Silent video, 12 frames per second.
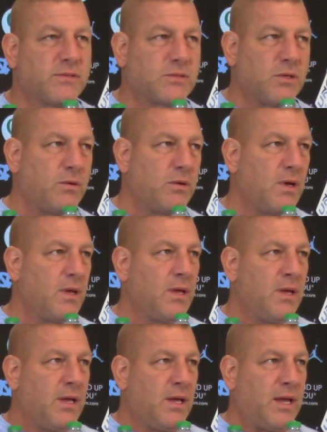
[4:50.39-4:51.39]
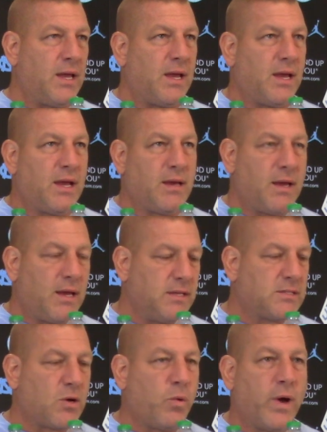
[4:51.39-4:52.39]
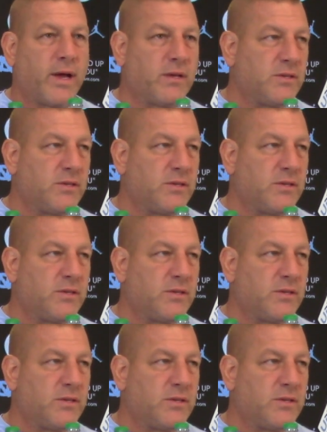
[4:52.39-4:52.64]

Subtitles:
So he's quick.